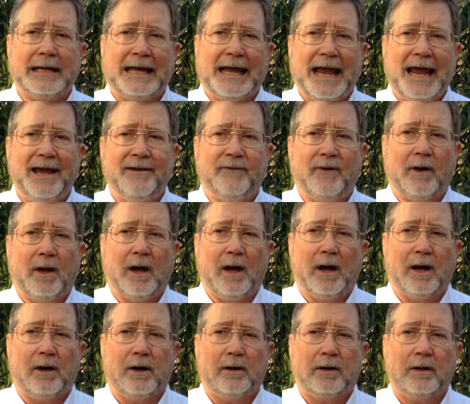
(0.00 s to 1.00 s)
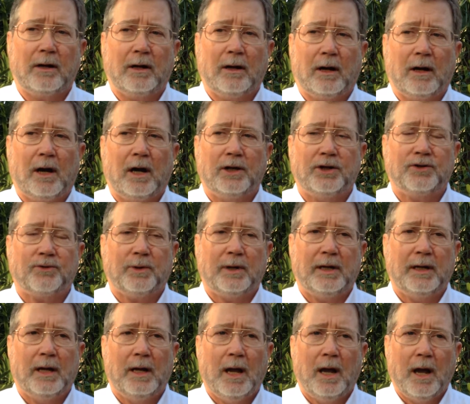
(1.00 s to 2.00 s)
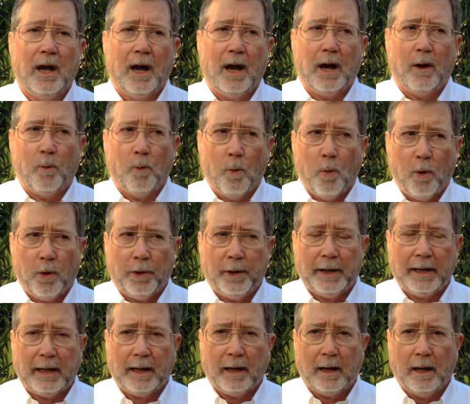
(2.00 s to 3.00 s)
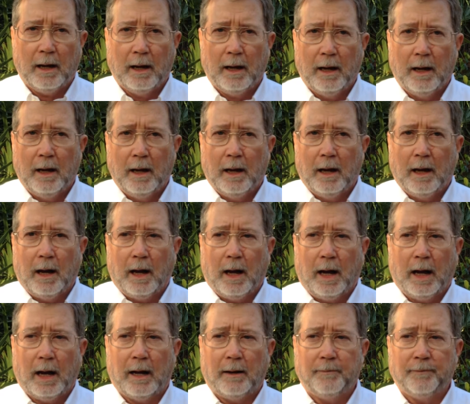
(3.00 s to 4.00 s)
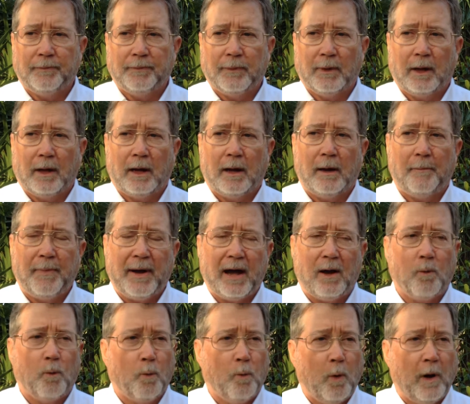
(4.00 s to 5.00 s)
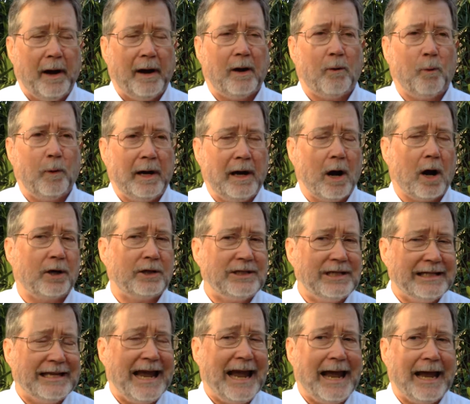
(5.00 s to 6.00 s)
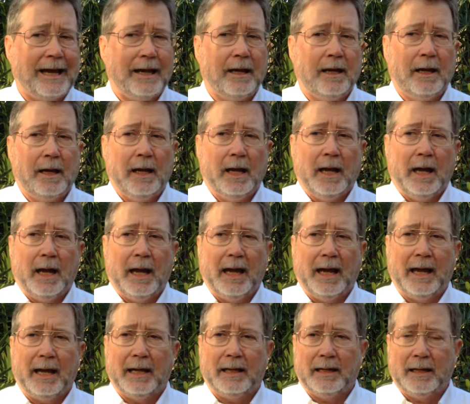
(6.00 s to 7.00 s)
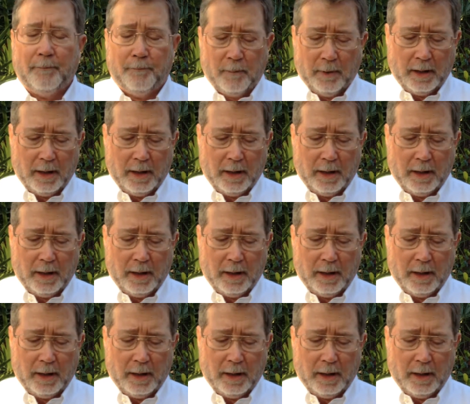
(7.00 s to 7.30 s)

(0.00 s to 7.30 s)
gave our country a warning about where we are today. And he